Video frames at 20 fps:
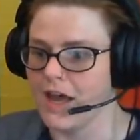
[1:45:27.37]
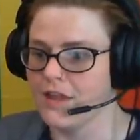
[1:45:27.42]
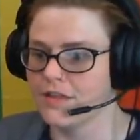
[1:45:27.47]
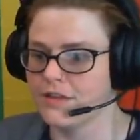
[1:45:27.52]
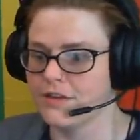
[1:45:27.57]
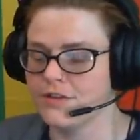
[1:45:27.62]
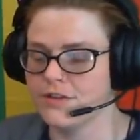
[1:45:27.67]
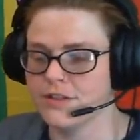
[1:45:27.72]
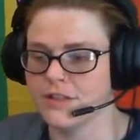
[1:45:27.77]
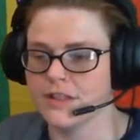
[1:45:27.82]

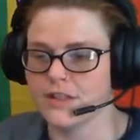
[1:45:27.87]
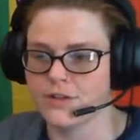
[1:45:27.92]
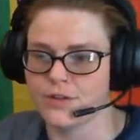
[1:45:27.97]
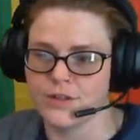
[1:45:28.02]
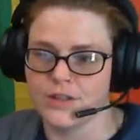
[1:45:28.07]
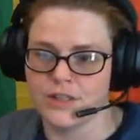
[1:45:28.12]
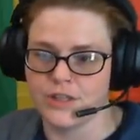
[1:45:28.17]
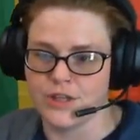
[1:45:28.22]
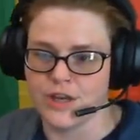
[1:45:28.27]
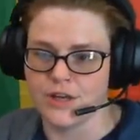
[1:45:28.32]
There's
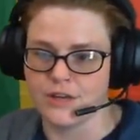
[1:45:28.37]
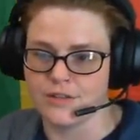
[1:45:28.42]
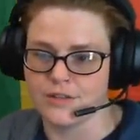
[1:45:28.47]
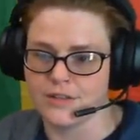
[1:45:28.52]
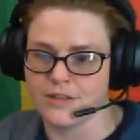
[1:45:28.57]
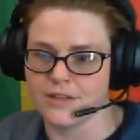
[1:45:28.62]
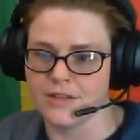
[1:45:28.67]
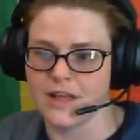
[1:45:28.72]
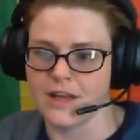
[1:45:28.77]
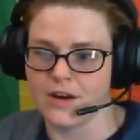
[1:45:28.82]
literally
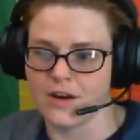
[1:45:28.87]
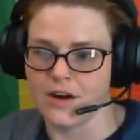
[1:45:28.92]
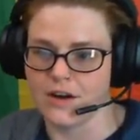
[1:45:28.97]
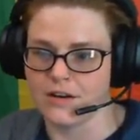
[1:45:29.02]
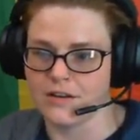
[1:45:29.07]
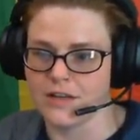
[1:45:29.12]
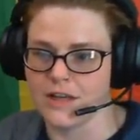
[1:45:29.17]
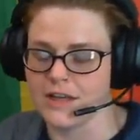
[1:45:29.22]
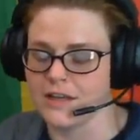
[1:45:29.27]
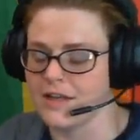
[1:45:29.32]
channels that
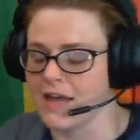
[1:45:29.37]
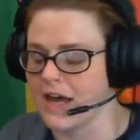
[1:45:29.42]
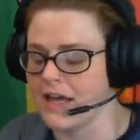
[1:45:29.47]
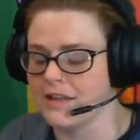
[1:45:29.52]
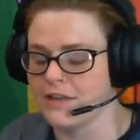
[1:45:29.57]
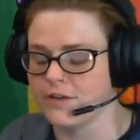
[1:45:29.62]
are like that.